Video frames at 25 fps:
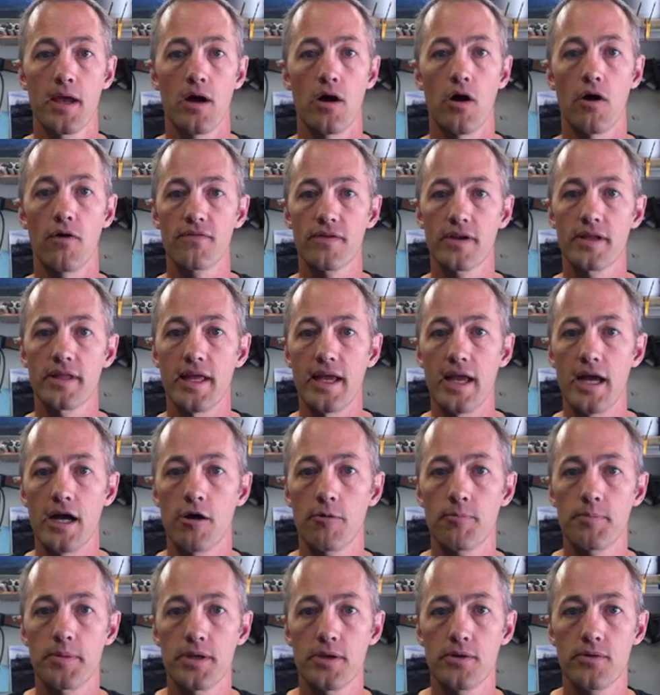Hopefully they
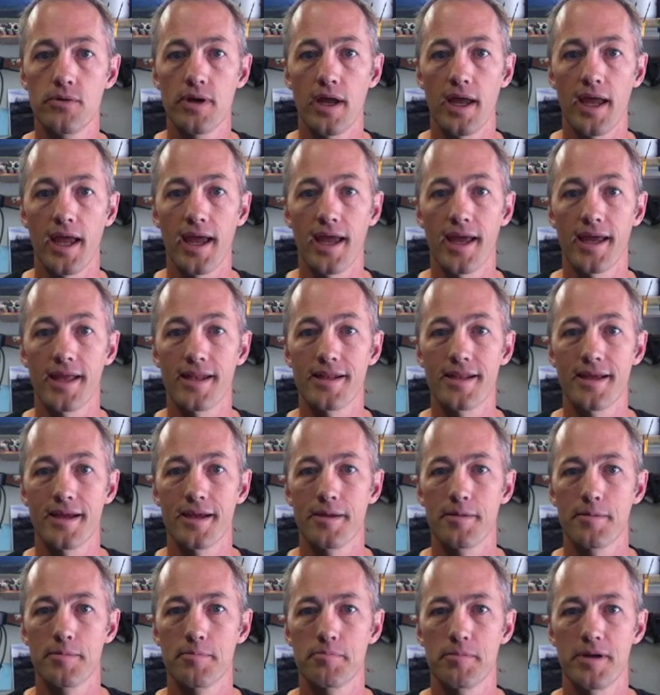help you and
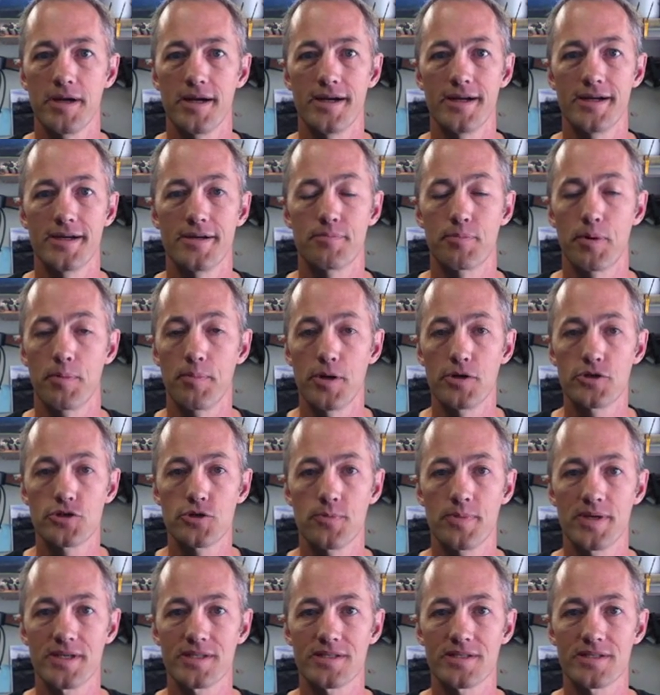promote your